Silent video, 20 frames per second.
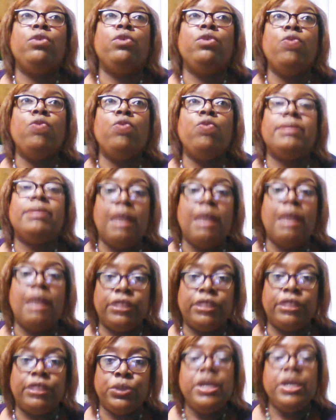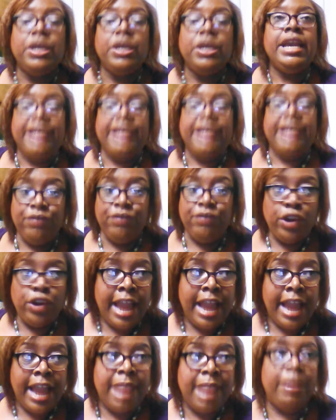I'm talking to. Give your
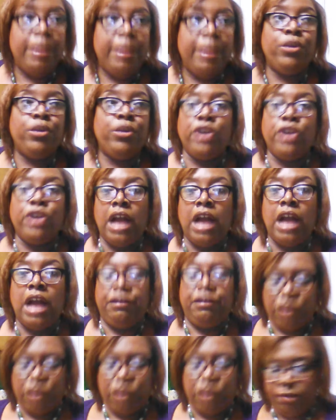name and where you're calling from.